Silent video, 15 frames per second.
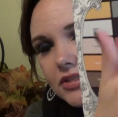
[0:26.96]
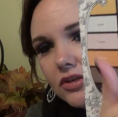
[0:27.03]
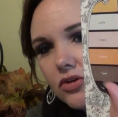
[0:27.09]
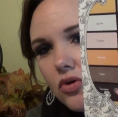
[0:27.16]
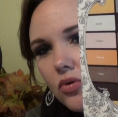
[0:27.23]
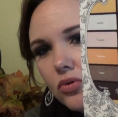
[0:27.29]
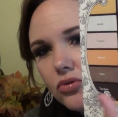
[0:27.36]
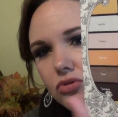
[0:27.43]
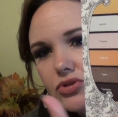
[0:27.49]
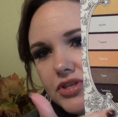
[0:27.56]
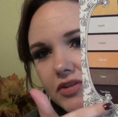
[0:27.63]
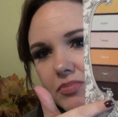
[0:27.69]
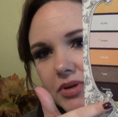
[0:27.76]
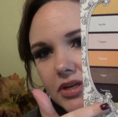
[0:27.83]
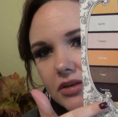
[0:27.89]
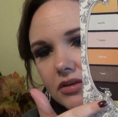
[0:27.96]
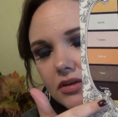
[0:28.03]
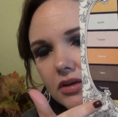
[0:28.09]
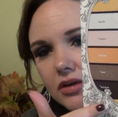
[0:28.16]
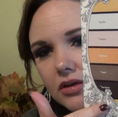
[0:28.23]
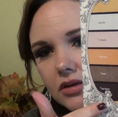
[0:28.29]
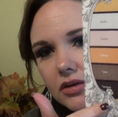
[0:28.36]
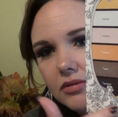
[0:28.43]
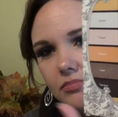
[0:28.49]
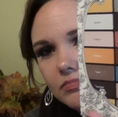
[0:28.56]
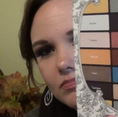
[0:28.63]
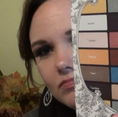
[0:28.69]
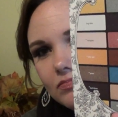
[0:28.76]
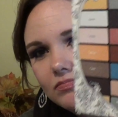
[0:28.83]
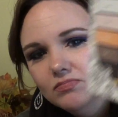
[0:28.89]
in the corners have been
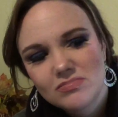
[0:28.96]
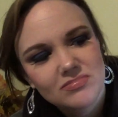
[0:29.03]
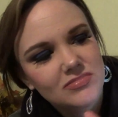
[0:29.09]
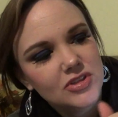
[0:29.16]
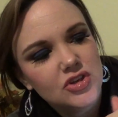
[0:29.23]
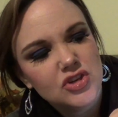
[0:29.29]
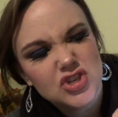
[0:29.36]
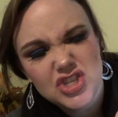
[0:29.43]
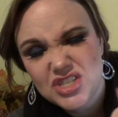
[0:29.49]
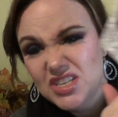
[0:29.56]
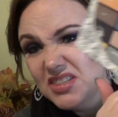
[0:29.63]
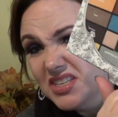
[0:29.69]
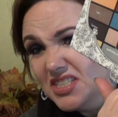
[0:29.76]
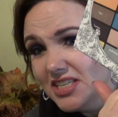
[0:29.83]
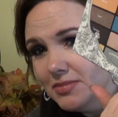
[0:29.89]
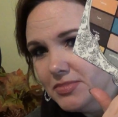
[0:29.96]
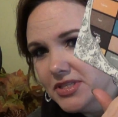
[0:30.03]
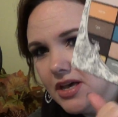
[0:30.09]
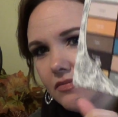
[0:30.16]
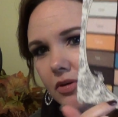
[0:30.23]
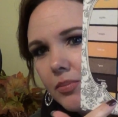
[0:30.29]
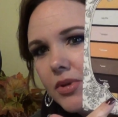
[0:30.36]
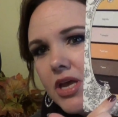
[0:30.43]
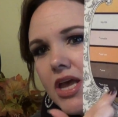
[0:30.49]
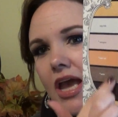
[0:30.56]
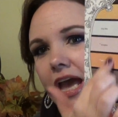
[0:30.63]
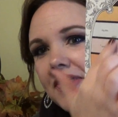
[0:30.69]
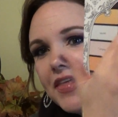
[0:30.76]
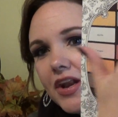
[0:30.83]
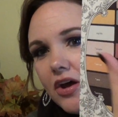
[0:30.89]
you can just see the tips of them.
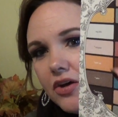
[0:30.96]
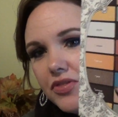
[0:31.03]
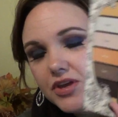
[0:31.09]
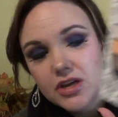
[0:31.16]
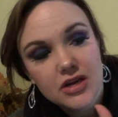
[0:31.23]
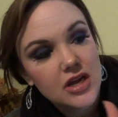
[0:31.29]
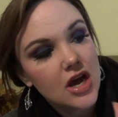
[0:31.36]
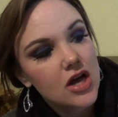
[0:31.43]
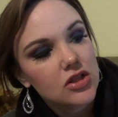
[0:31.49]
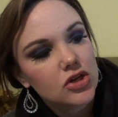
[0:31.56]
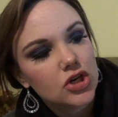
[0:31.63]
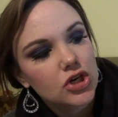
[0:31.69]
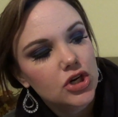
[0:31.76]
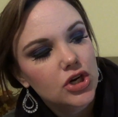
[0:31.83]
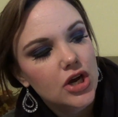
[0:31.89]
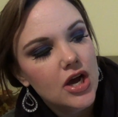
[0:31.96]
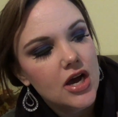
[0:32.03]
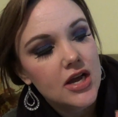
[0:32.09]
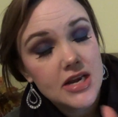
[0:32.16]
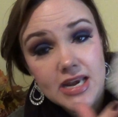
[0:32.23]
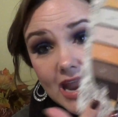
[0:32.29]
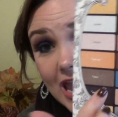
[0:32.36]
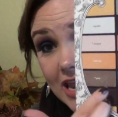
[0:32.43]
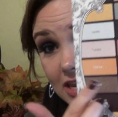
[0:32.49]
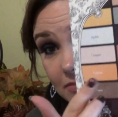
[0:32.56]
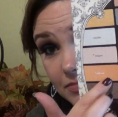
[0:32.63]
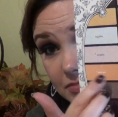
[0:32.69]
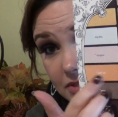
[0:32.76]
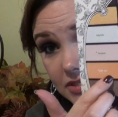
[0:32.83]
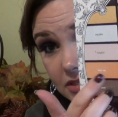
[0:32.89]
And then the color
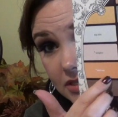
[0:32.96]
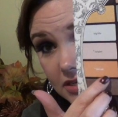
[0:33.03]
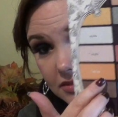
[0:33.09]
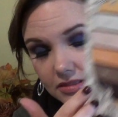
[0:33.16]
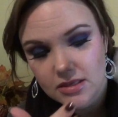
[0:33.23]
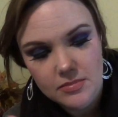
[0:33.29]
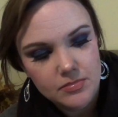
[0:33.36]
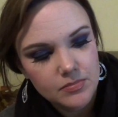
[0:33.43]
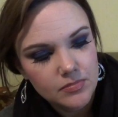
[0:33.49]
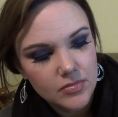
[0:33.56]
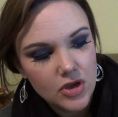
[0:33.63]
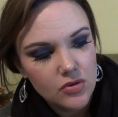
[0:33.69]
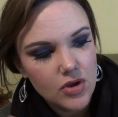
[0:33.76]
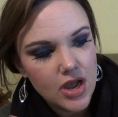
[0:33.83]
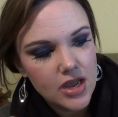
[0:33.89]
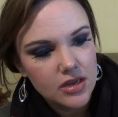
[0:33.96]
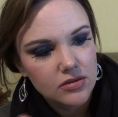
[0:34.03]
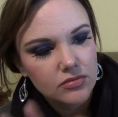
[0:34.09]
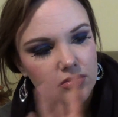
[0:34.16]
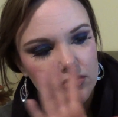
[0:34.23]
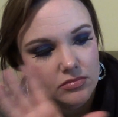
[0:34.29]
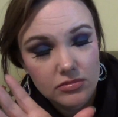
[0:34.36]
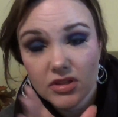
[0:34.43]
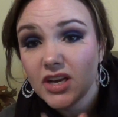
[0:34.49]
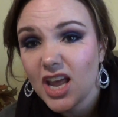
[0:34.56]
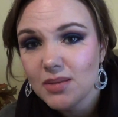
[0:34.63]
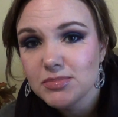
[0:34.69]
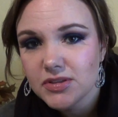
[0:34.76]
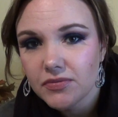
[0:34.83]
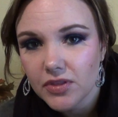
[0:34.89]
names in them, okay? The
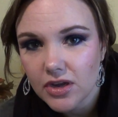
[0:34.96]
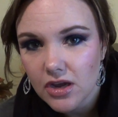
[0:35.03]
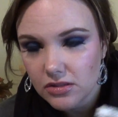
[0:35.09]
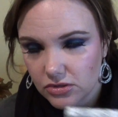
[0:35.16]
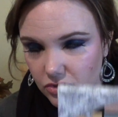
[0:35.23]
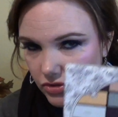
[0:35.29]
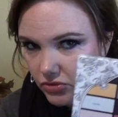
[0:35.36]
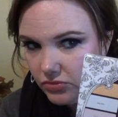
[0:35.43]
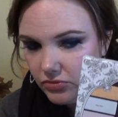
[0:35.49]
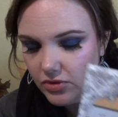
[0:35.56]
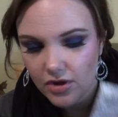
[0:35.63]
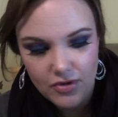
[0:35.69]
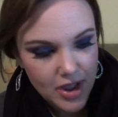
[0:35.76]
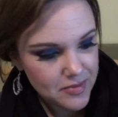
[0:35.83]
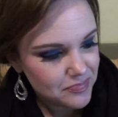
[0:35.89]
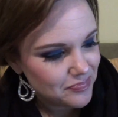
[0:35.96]
names of the colors. Okay.